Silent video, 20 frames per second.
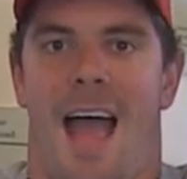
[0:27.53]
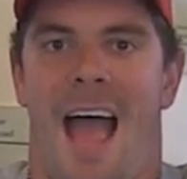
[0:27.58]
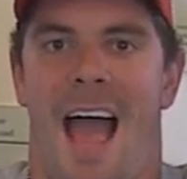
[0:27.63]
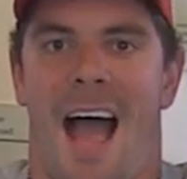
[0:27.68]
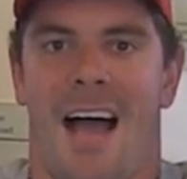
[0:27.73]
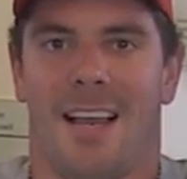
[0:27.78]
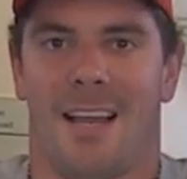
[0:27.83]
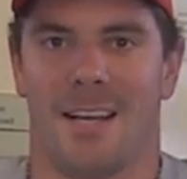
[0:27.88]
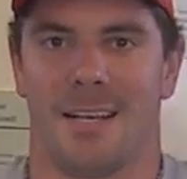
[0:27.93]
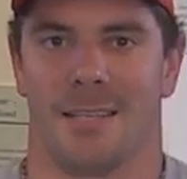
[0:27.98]

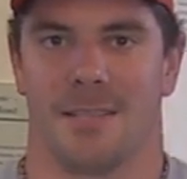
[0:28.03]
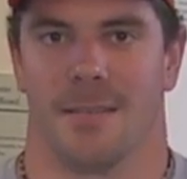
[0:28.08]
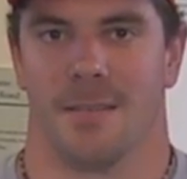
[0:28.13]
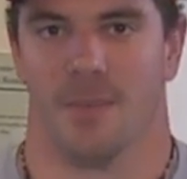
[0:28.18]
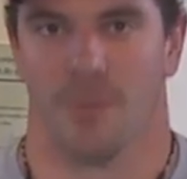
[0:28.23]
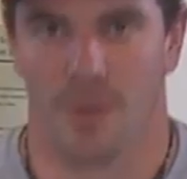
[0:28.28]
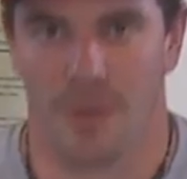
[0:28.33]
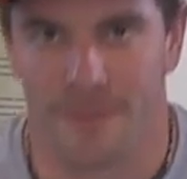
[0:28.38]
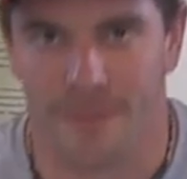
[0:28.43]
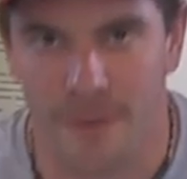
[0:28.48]
Atlas
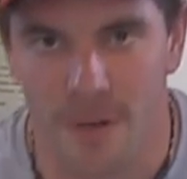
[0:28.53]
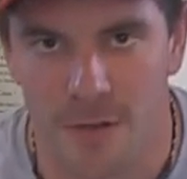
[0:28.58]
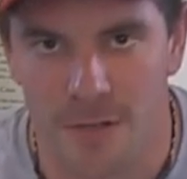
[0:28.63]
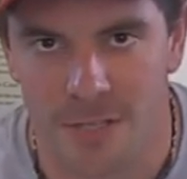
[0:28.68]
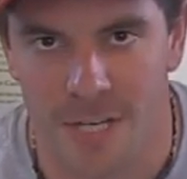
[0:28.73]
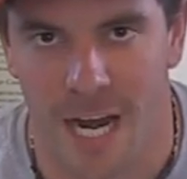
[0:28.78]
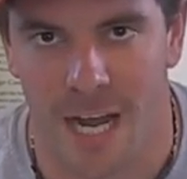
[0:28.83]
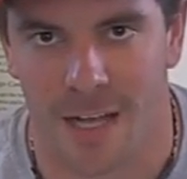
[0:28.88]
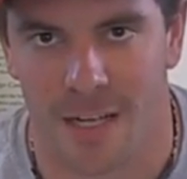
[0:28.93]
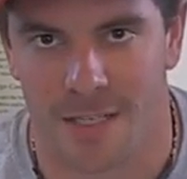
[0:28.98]
with
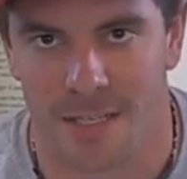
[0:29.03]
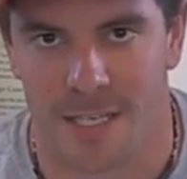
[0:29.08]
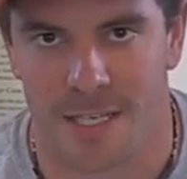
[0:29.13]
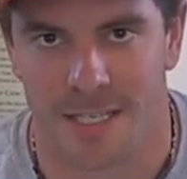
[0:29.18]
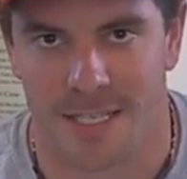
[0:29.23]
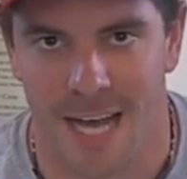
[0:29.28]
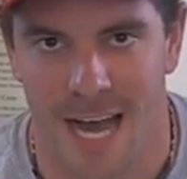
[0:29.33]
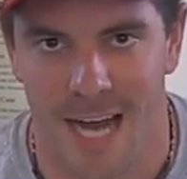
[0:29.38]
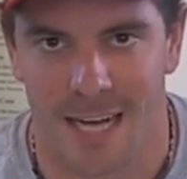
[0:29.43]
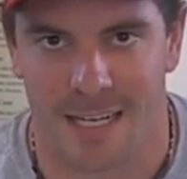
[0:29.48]

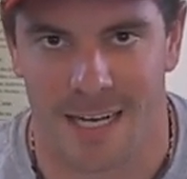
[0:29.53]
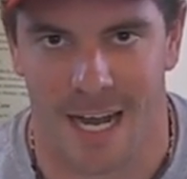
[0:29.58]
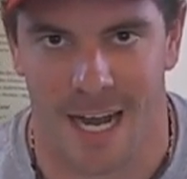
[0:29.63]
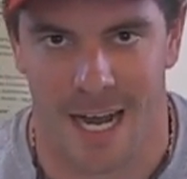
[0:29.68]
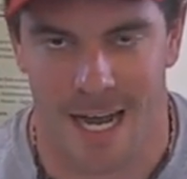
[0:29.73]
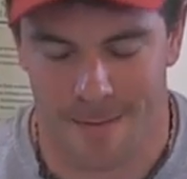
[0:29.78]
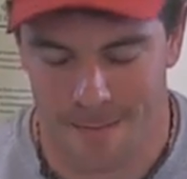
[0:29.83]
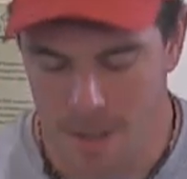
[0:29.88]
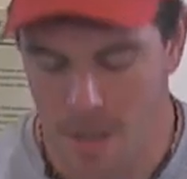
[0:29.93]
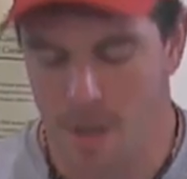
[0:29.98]

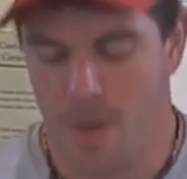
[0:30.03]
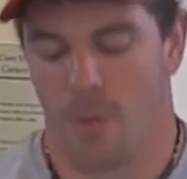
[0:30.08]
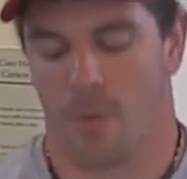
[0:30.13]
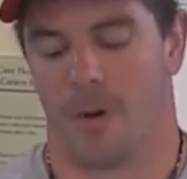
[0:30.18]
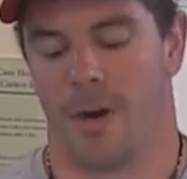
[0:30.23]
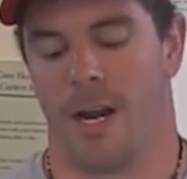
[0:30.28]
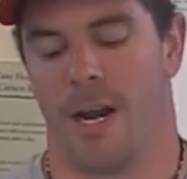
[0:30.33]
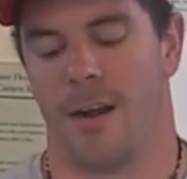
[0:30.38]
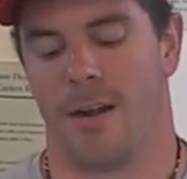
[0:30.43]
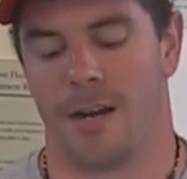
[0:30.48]
FoodChallenges.com.
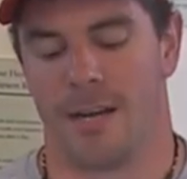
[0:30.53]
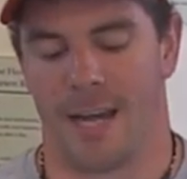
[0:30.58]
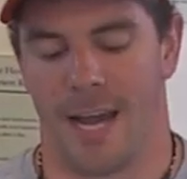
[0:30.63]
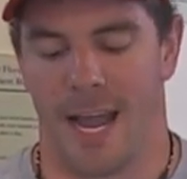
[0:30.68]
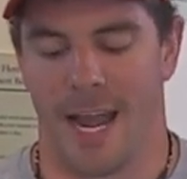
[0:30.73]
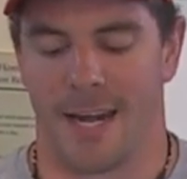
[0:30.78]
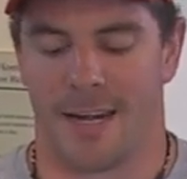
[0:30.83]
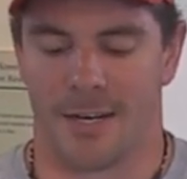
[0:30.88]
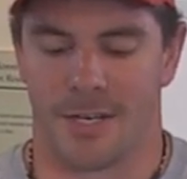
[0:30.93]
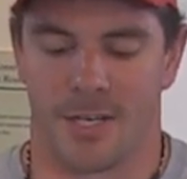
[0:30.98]
We're here
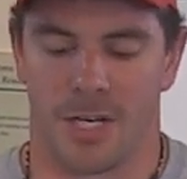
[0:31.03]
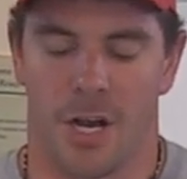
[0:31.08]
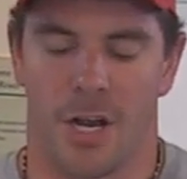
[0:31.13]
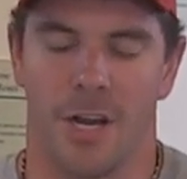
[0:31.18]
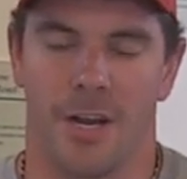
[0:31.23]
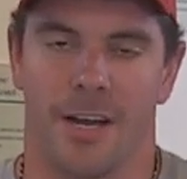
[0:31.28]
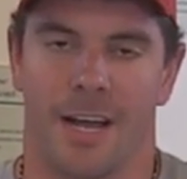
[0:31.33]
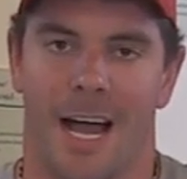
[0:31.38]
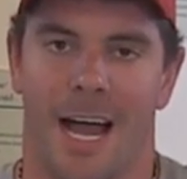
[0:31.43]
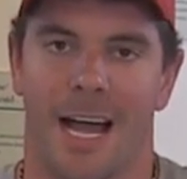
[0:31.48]
today to
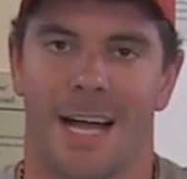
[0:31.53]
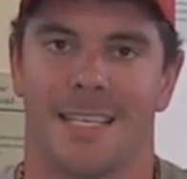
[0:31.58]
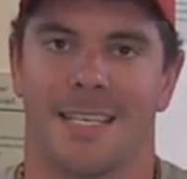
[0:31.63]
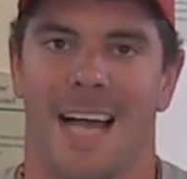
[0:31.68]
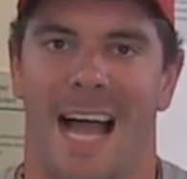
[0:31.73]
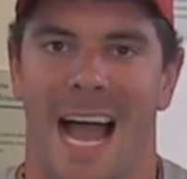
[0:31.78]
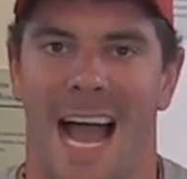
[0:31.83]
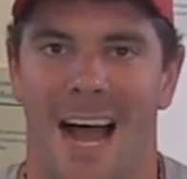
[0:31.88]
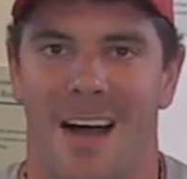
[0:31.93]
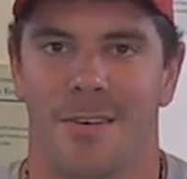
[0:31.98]
show you
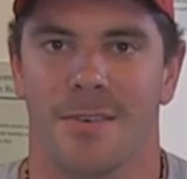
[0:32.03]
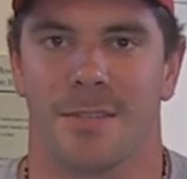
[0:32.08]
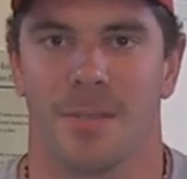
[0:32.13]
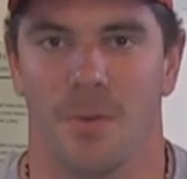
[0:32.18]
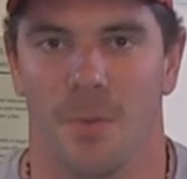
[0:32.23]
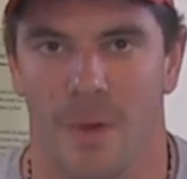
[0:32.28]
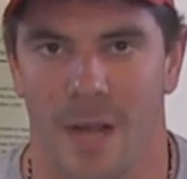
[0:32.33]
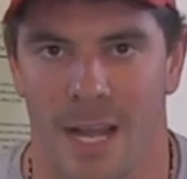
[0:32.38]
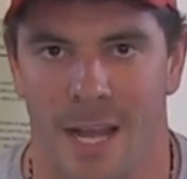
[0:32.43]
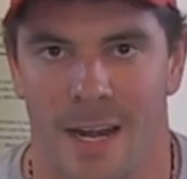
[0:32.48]
guys how
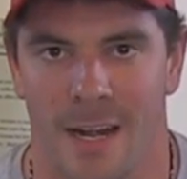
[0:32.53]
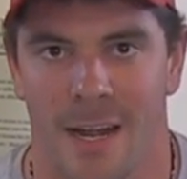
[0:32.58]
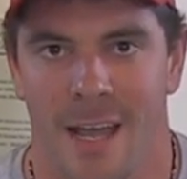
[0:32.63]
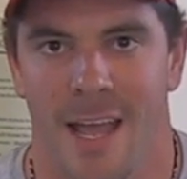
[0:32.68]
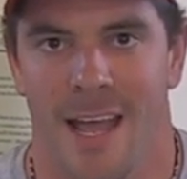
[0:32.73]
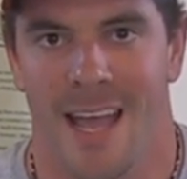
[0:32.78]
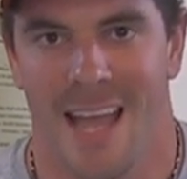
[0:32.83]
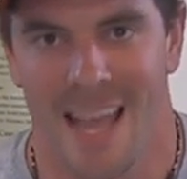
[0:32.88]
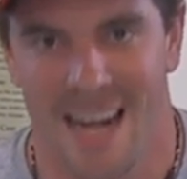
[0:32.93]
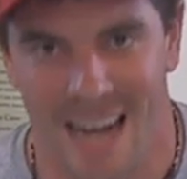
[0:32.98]
to win
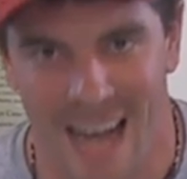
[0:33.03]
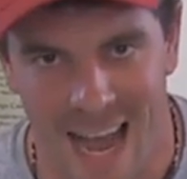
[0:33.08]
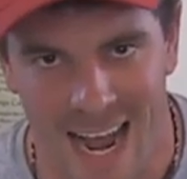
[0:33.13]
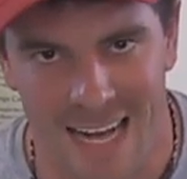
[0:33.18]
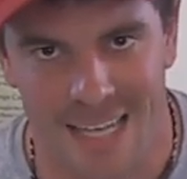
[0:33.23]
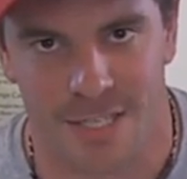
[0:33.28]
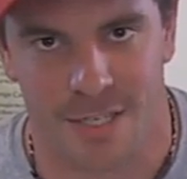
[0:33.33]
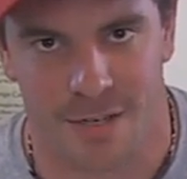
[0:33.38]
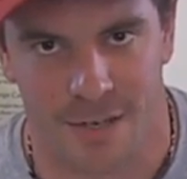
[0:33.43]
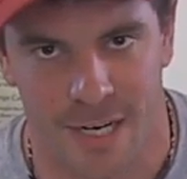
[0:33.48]
an
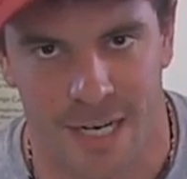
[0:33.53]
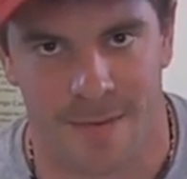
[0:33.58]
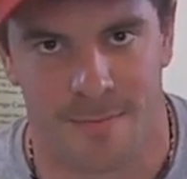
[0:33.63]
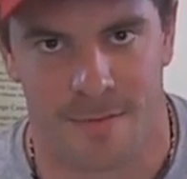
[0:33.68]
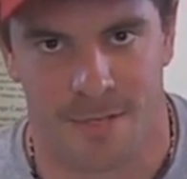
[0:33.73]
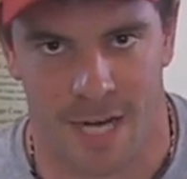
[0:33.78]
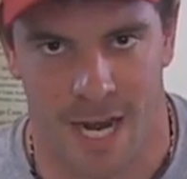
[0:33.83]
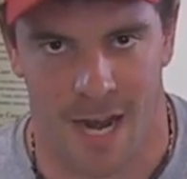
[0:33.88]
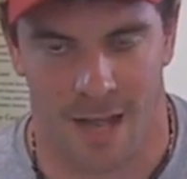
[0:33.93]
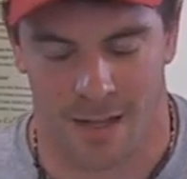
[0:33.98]
ice
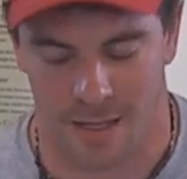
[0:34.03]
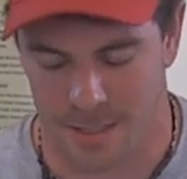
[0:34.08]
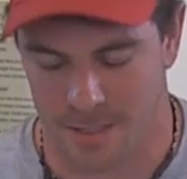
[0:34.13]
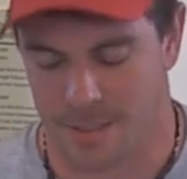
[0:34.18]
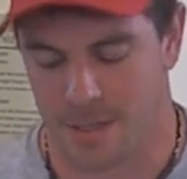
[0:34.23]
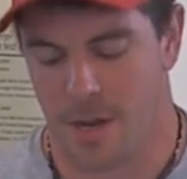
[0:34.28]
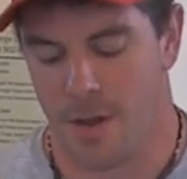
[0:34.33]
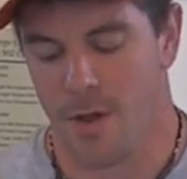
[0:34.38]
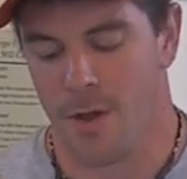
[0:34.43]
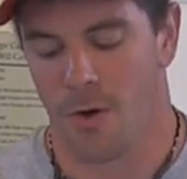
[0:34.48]
cream
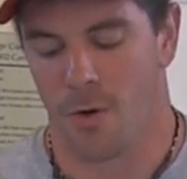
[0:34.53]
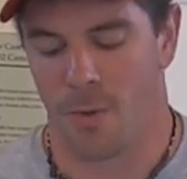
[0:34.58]
challenge.